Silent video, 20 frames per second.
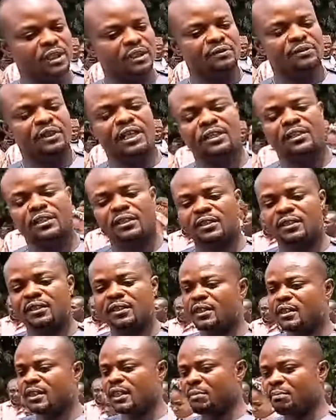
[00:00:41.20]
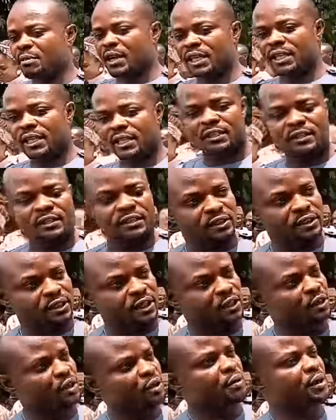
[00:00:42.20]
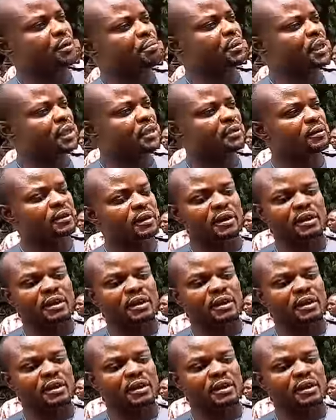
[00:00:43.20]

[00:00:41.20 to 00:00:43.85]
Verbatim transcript: believe that the mandate is secure with me.